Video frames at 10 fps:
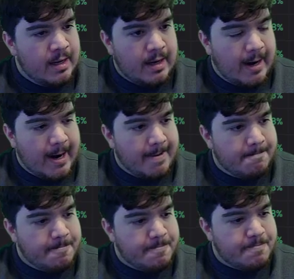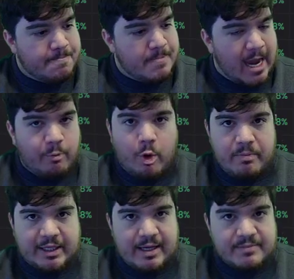I won't
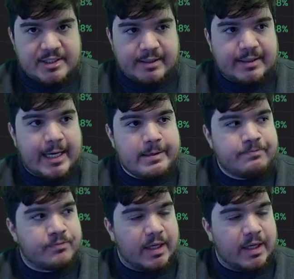make that mistake again.